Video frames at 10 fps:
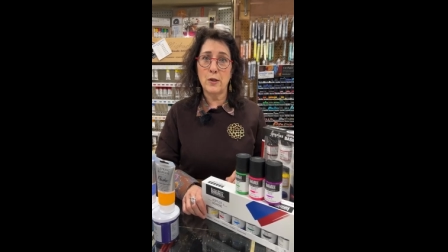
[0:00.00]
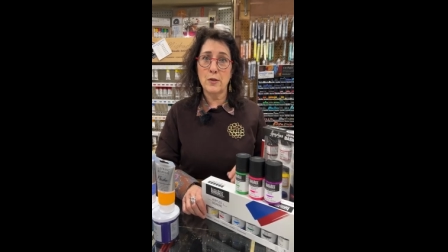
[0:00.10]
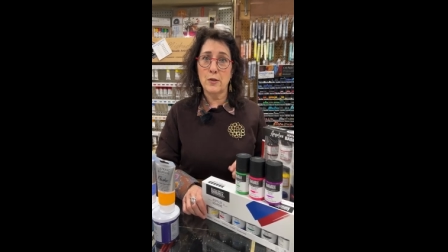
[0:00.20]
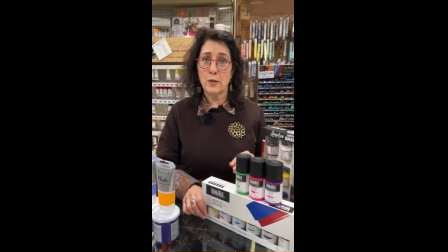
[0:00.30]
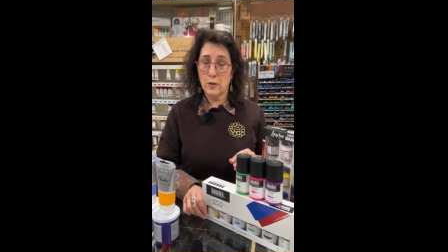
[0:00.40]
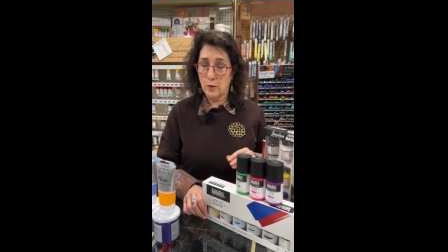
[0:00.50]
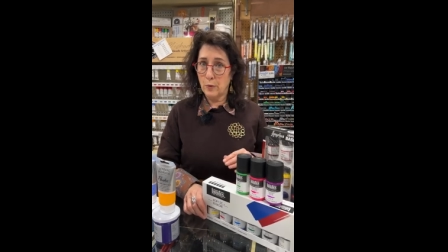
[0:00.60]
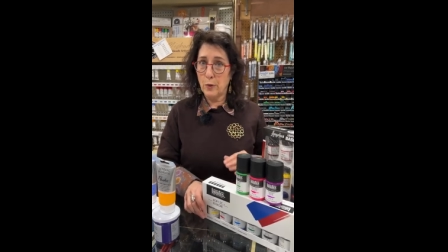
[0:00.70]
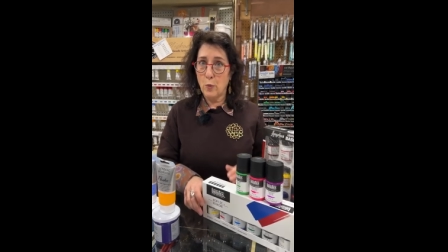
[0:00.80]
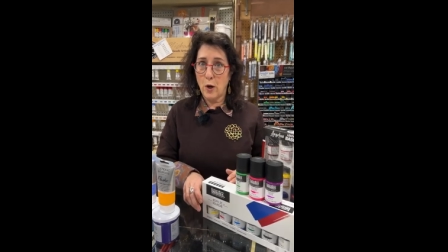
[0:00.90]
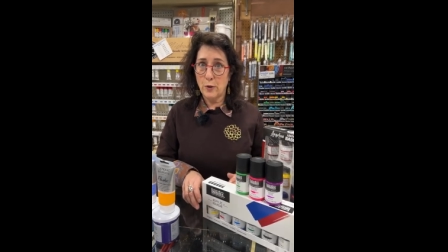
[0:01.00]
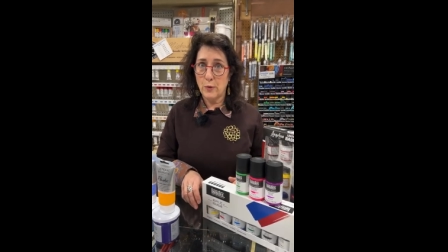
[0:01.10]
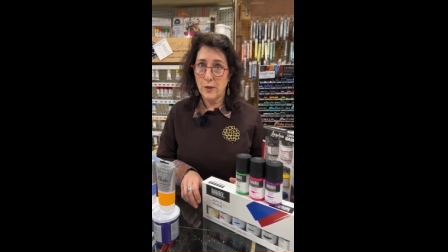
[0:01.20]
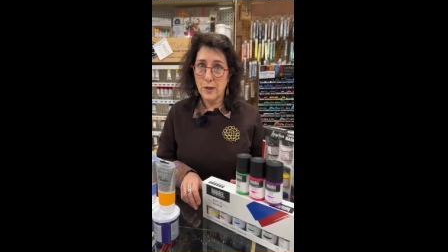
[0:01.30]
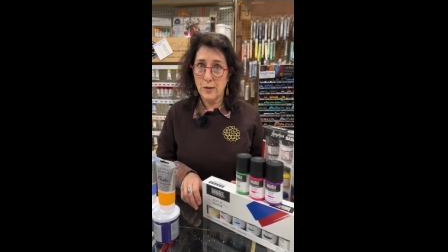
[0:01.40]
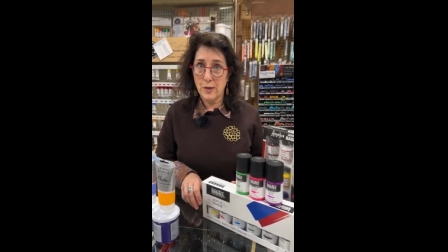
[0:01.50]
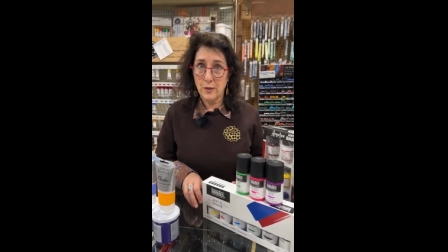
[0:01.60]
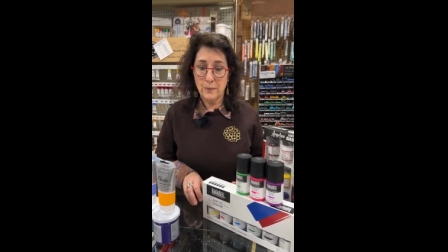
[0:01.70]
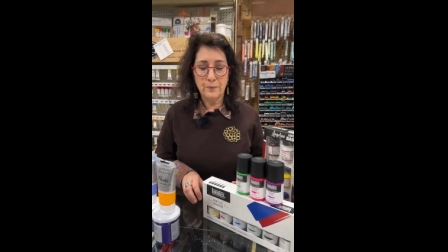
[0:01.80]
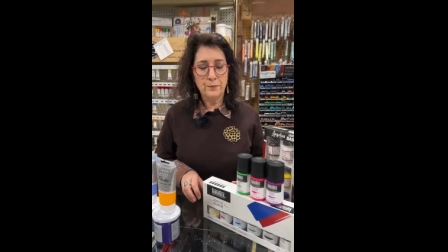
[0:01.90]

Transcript: it's going to be water resistant.